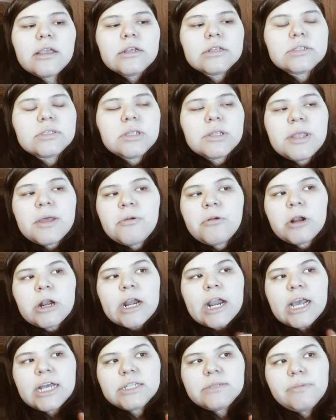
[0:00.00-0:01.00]
So they were
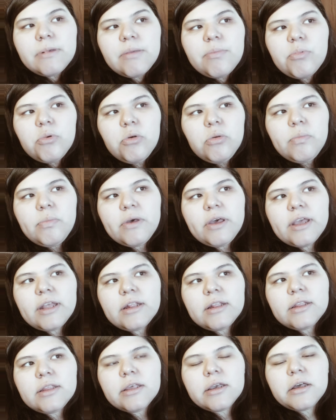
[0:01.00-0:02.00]
nice people,
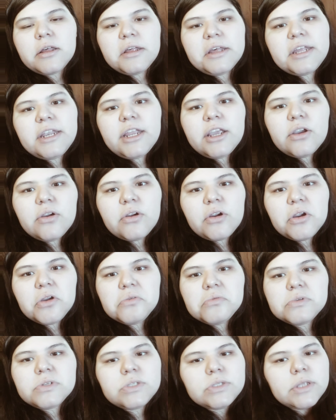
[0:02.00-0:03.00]
but the cleaning
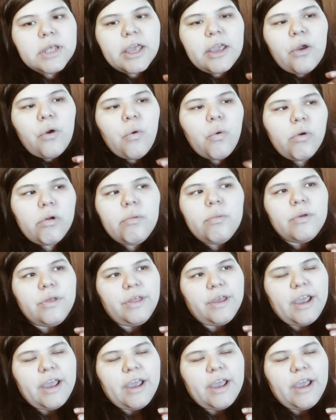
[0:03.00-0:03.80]
crew was like horrible.